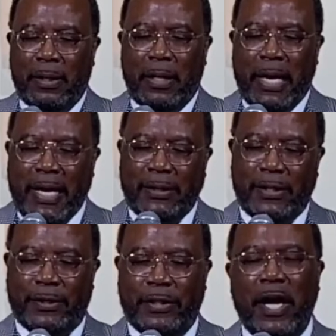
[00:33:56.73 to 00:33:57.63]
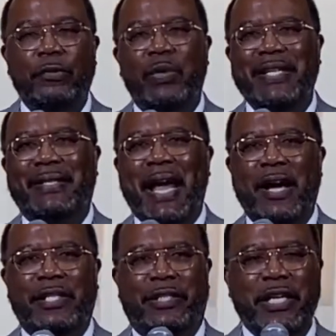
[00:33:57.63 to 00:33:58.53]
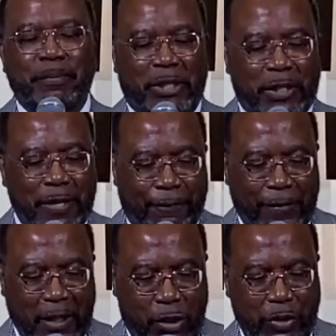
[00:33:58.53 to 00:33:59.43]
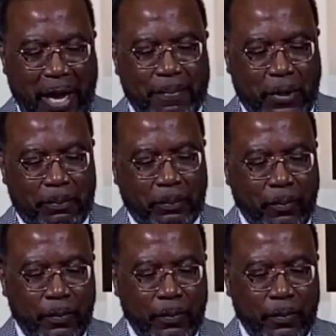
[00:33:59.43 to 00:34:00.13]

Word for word: And as the sun went down, a deep sleep fell on Abram.